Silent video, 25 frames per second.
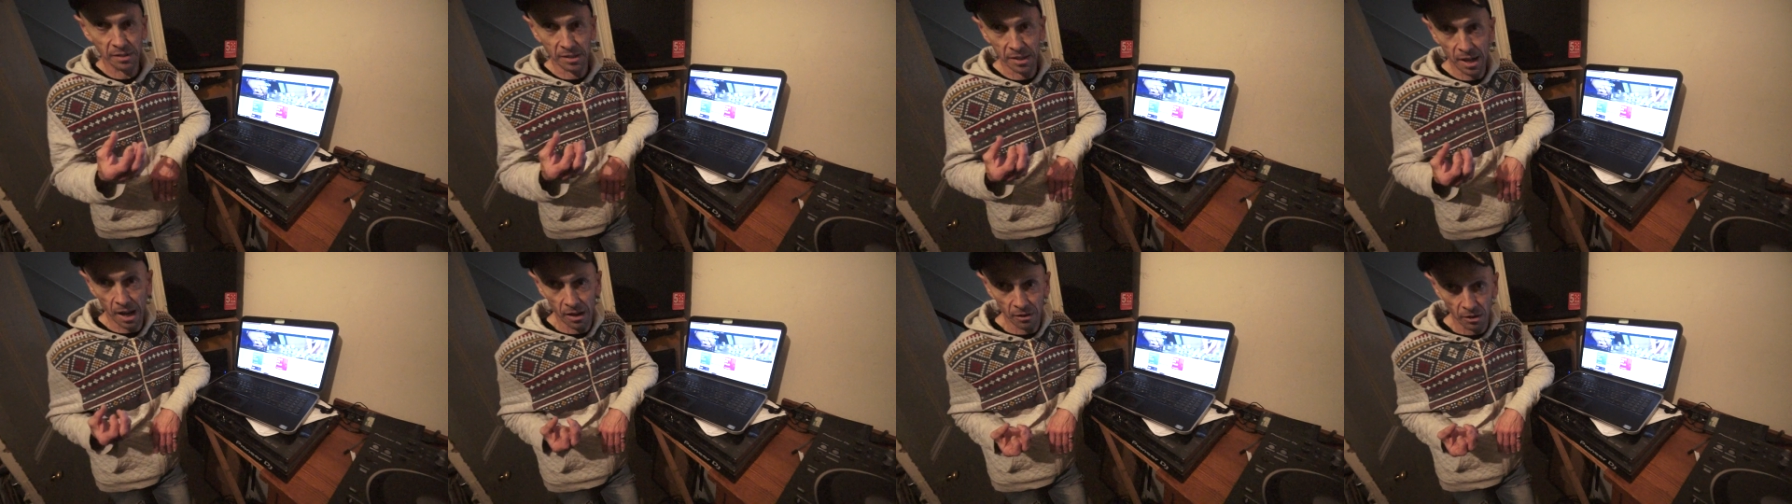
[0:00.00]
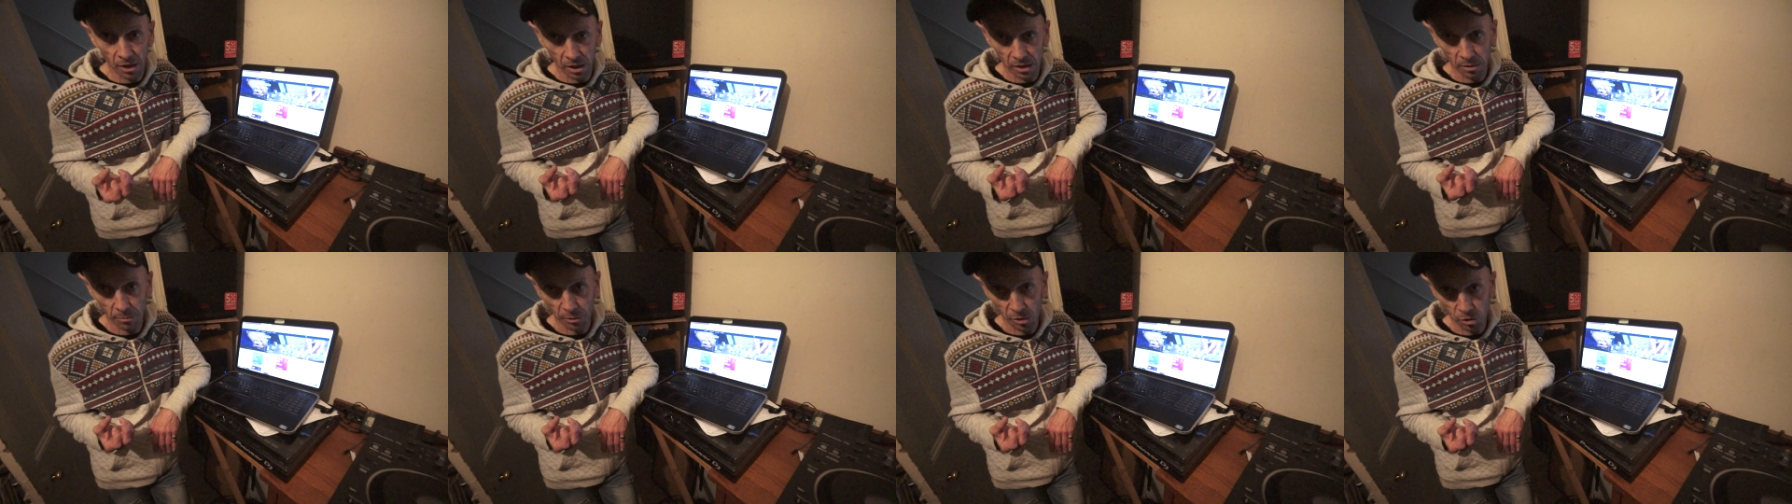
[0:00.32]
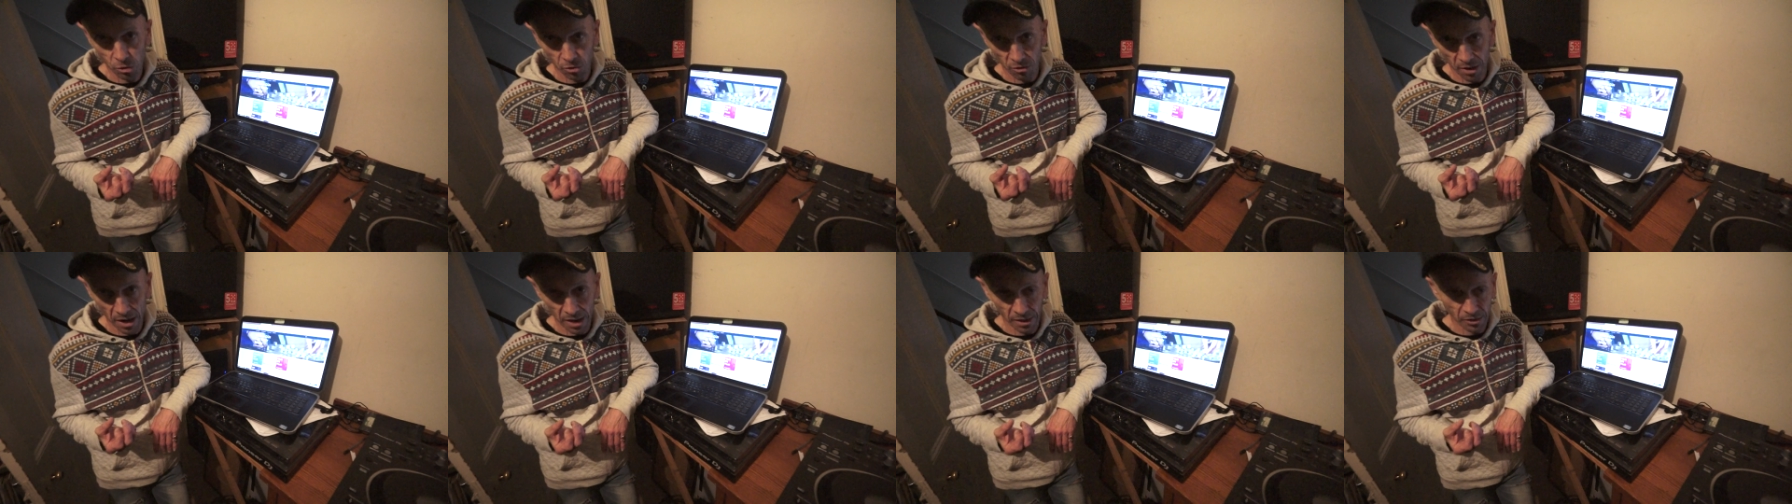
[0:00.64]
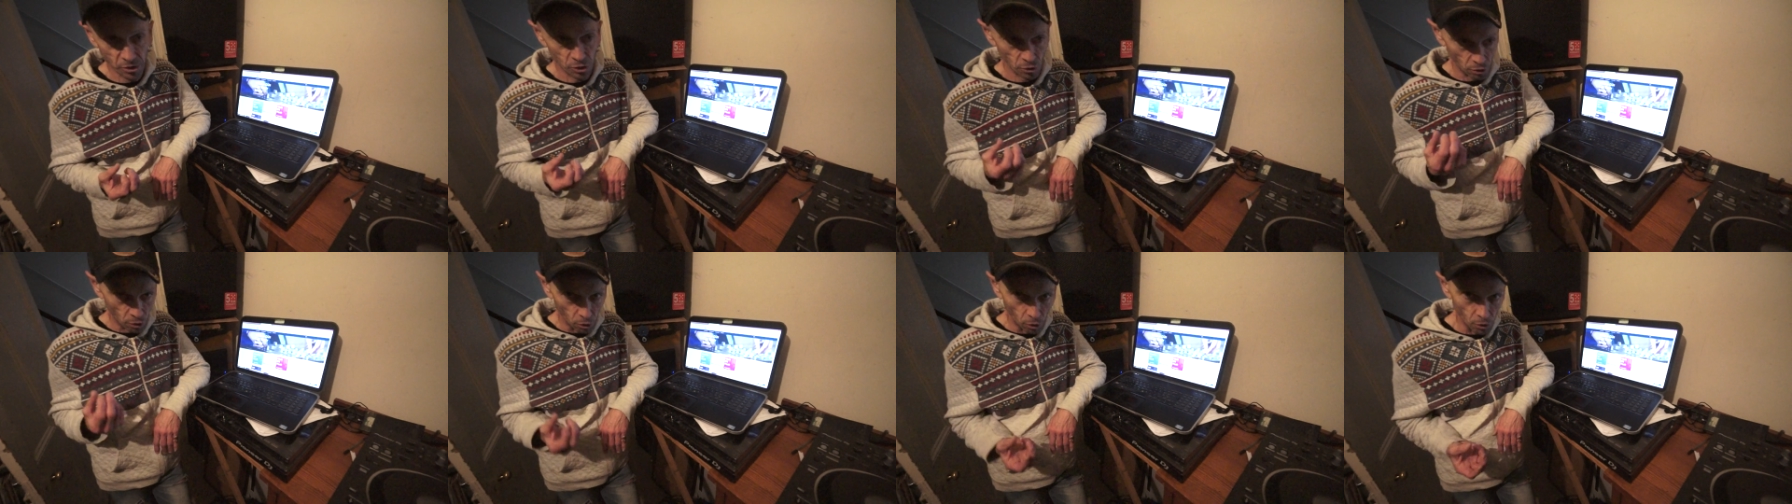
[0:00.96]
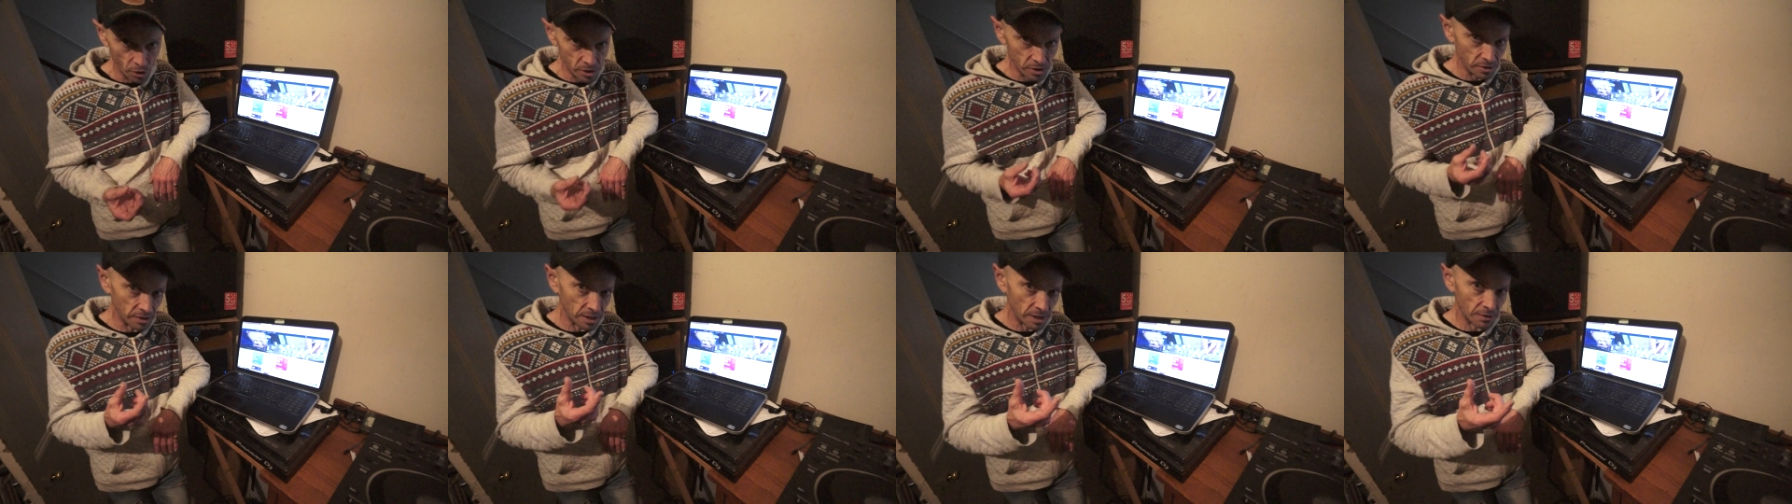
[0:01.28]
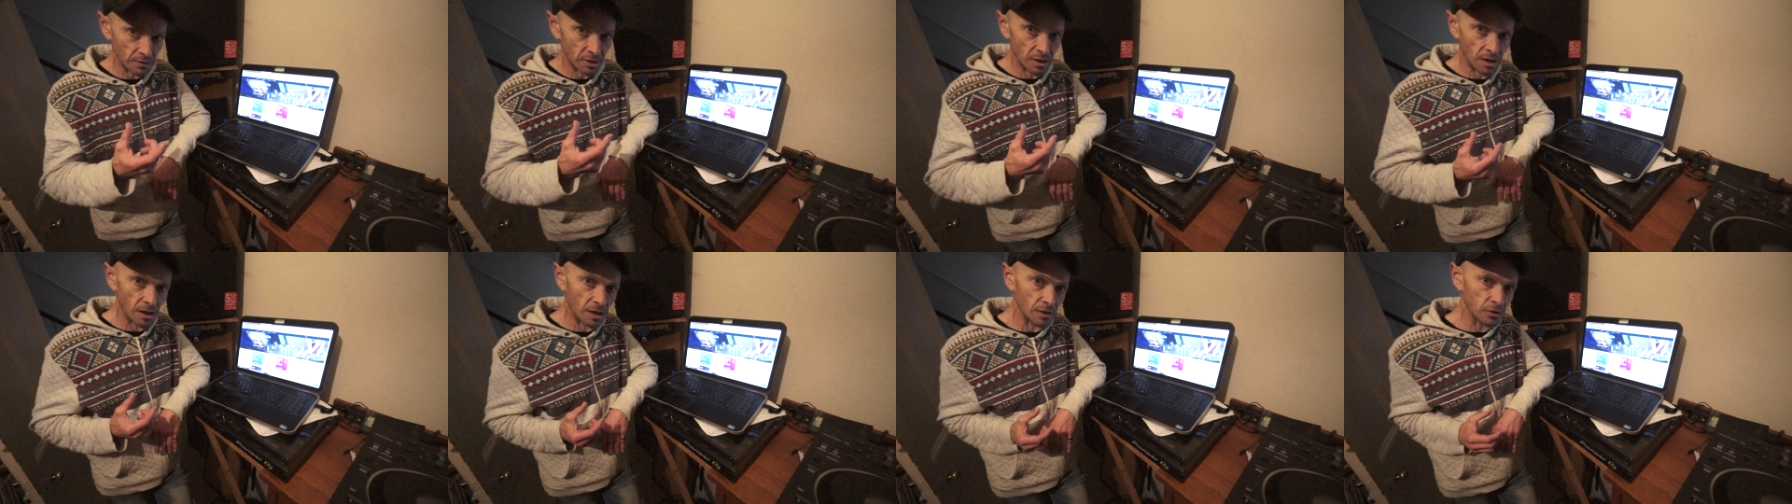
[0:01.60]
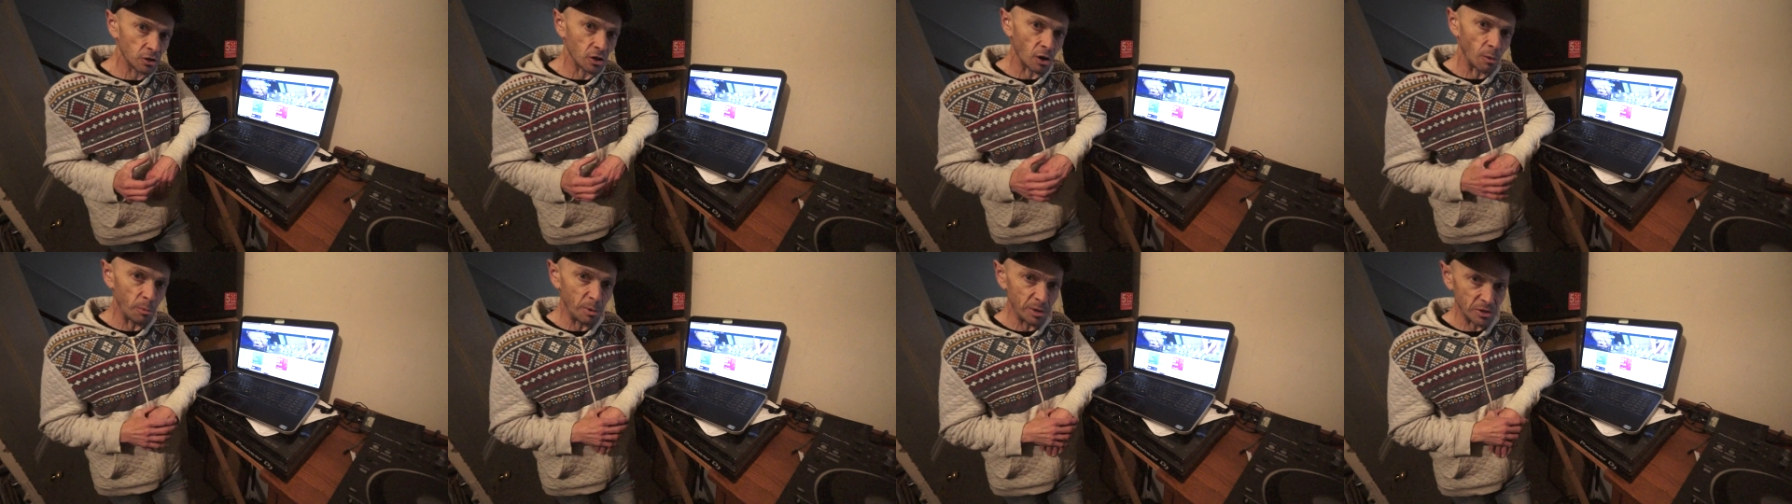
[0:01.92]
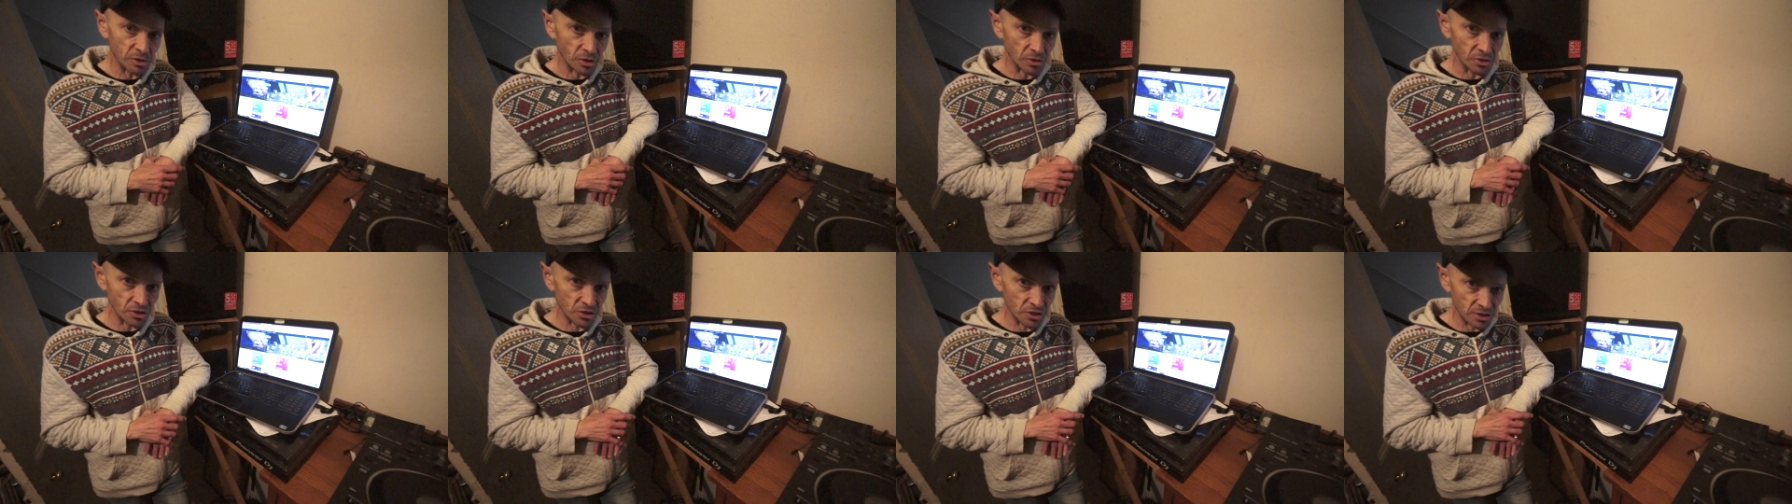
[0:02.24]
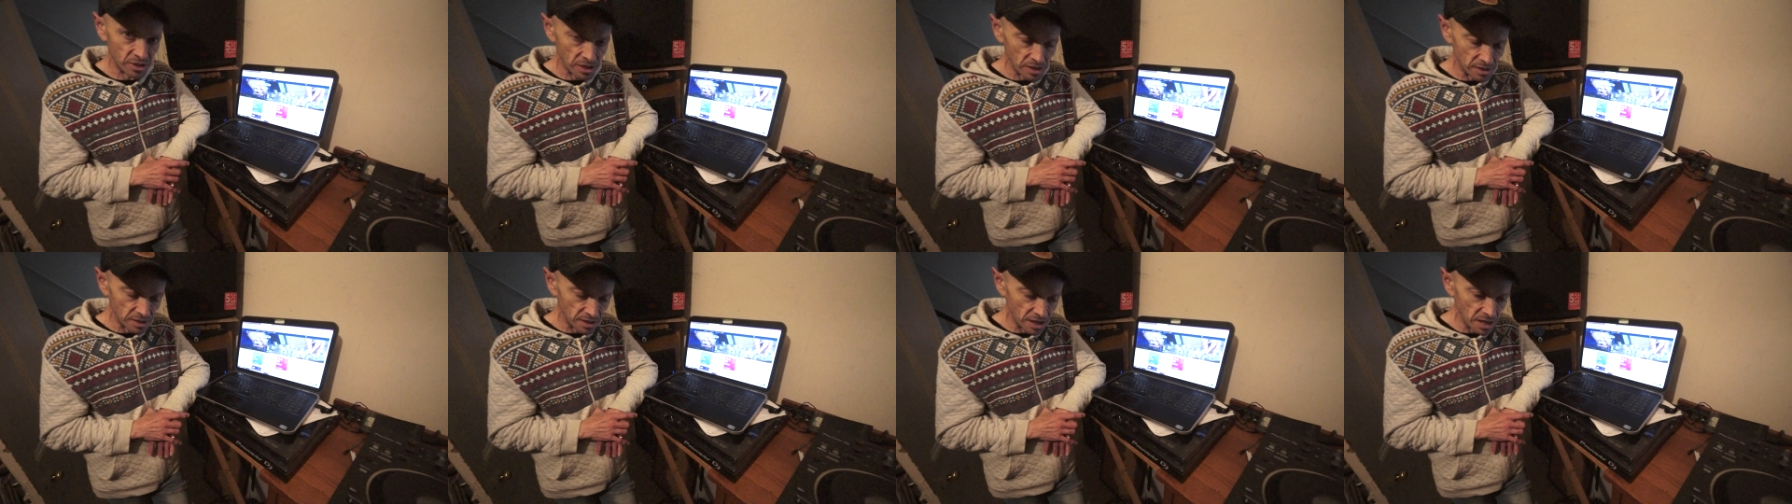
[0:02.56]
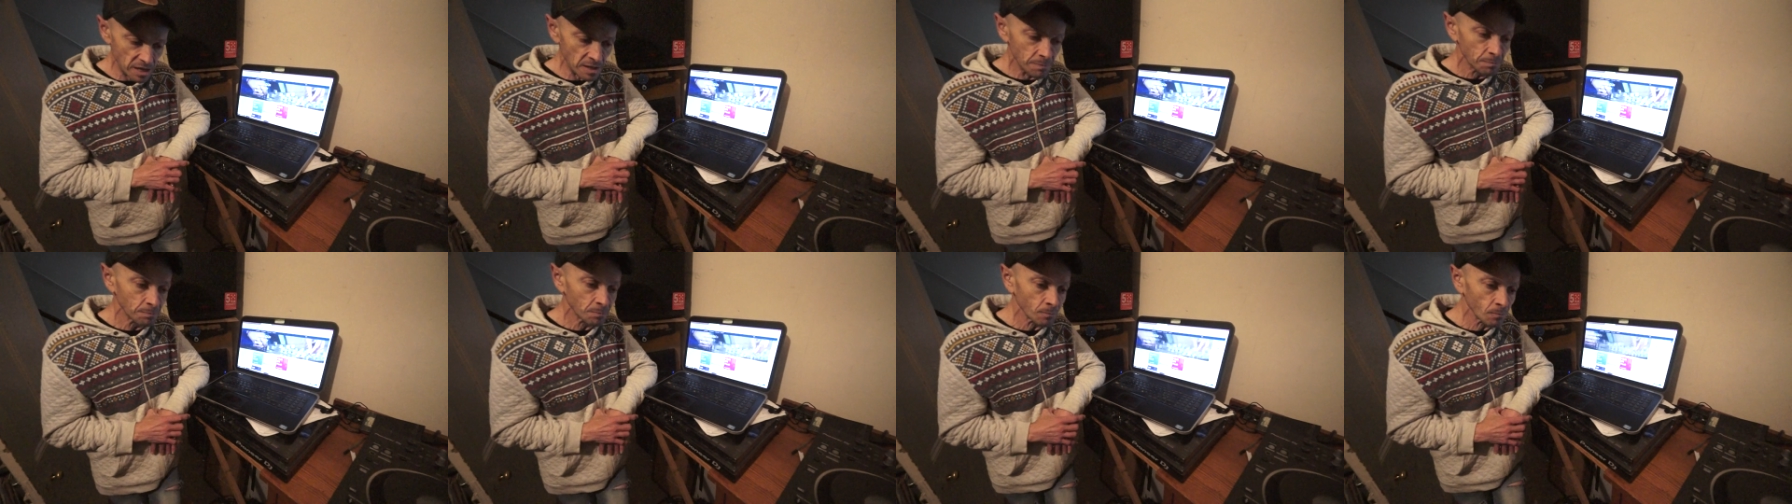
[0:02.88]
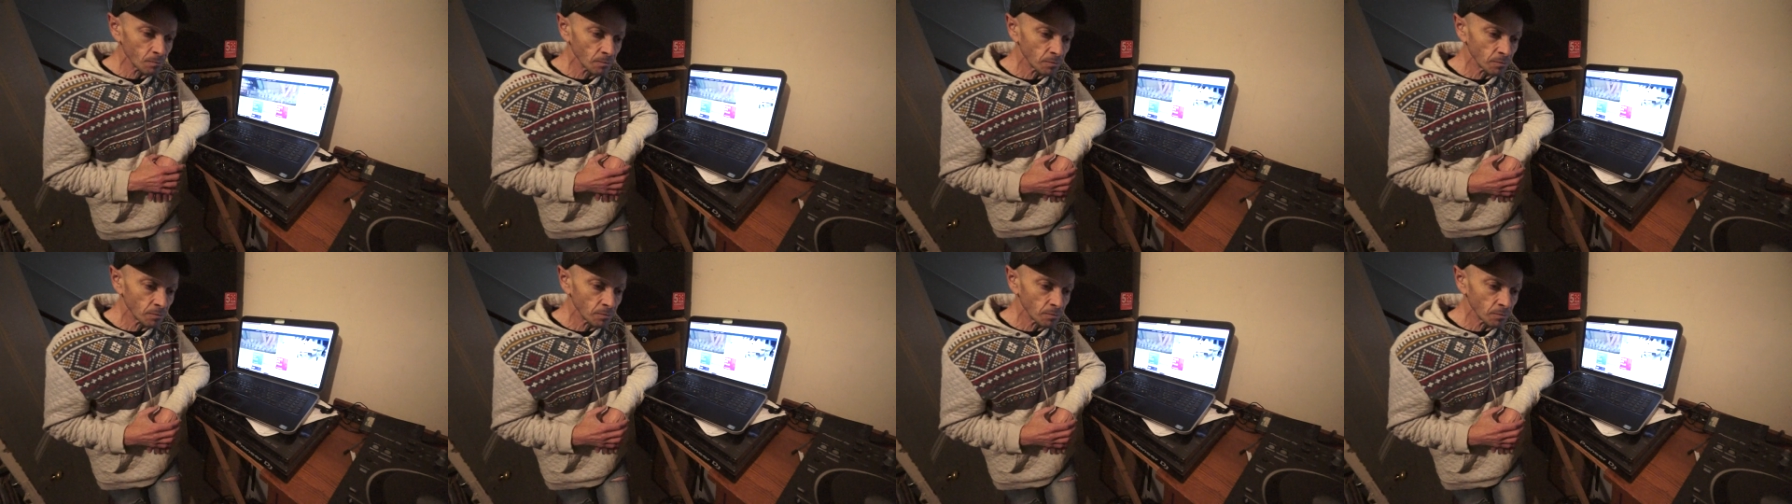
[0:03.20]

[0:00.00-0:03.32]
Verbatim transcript: downloadable tracks or you can get the hard copies on CD